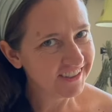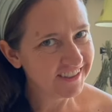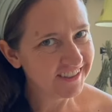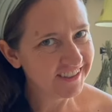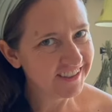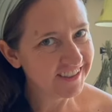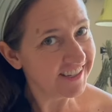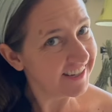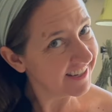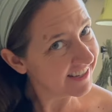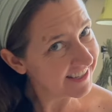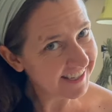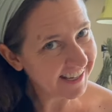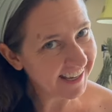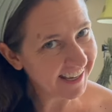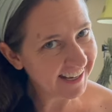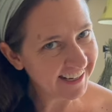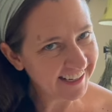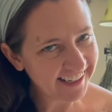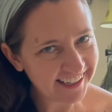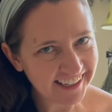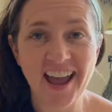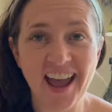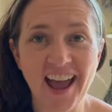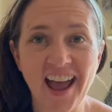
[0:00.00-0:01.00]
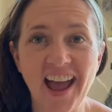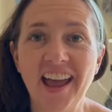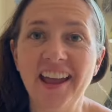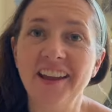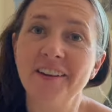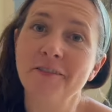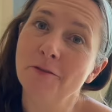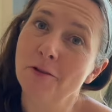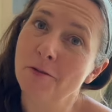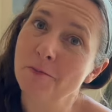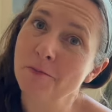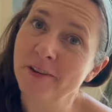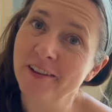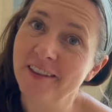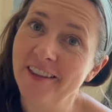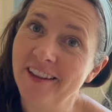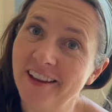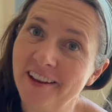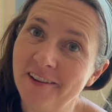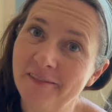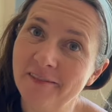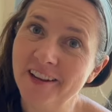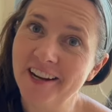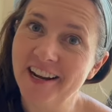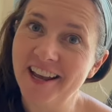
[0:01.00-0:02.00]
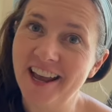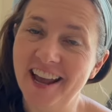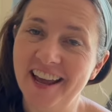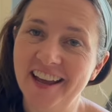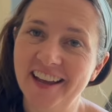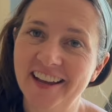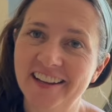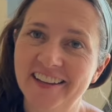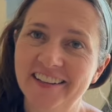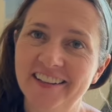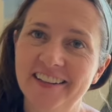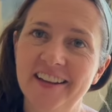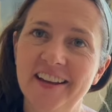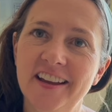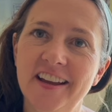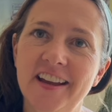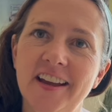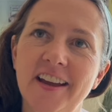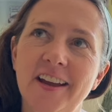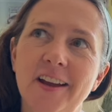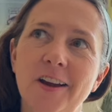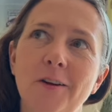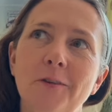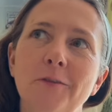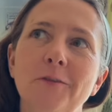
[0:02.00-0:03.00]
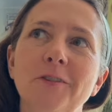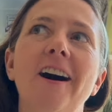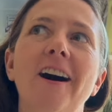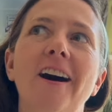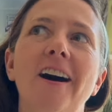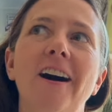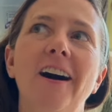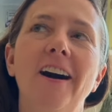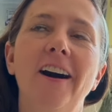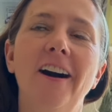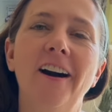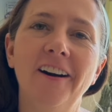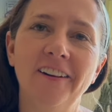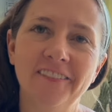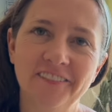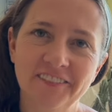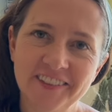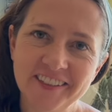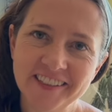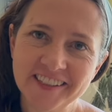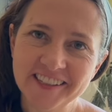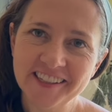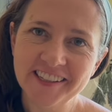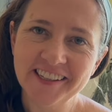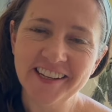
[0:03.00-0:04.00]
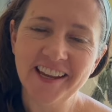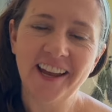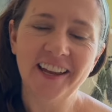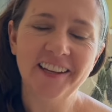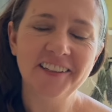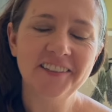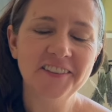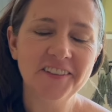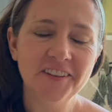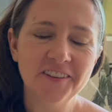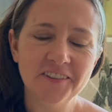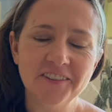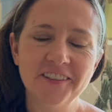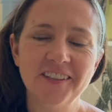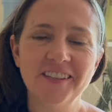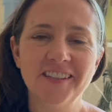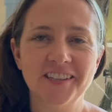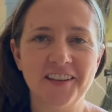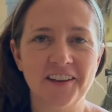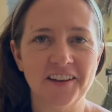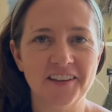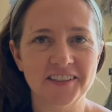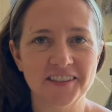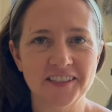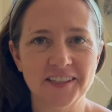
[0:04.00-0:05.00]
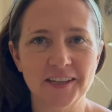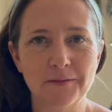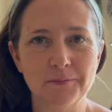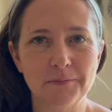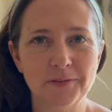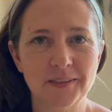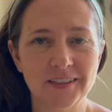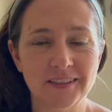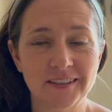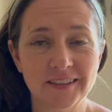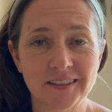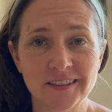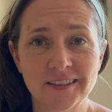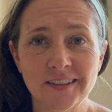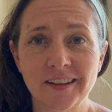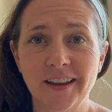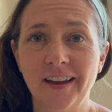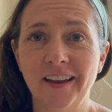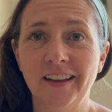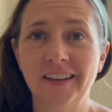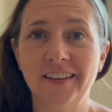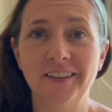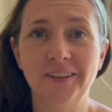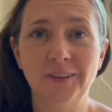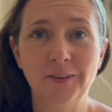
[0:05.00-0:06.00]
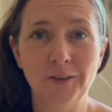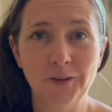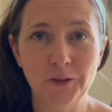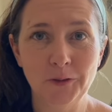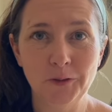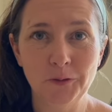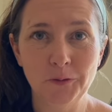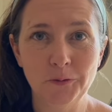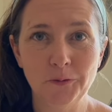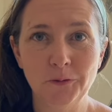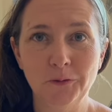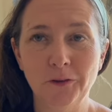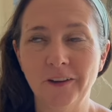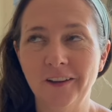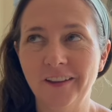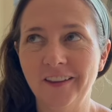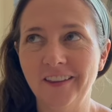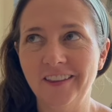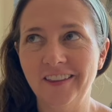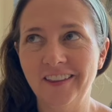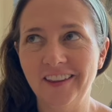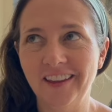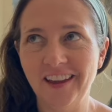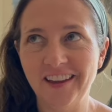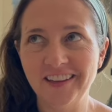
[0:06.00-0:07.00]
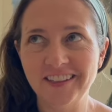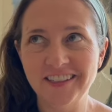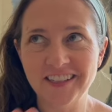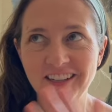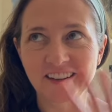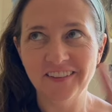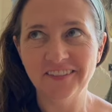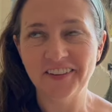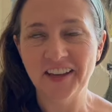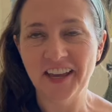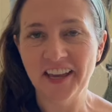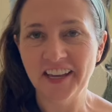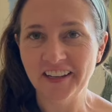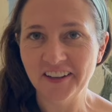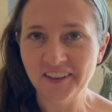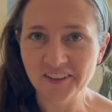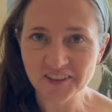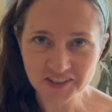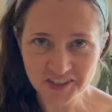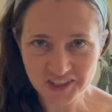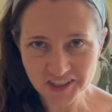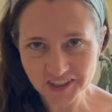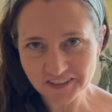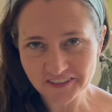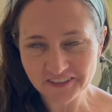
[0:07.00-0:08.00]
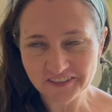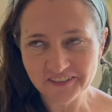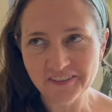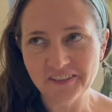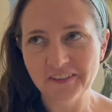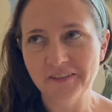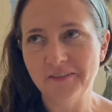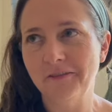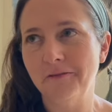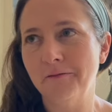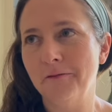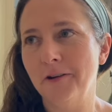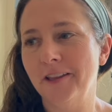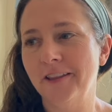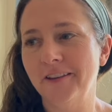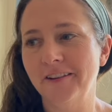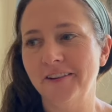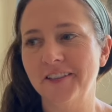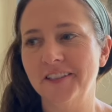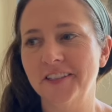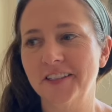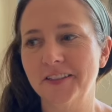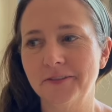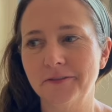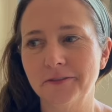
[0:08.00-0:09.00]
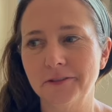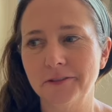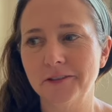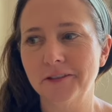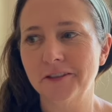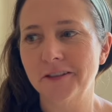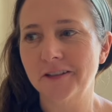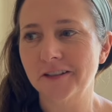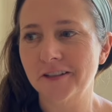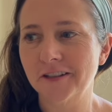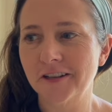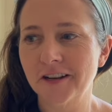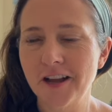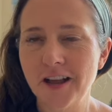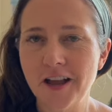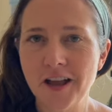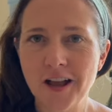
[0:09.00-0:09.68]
Just kidding. I have one more thing I want to add, which is obviously I know this concept is not new. The idea of a handkerchief, whether it's for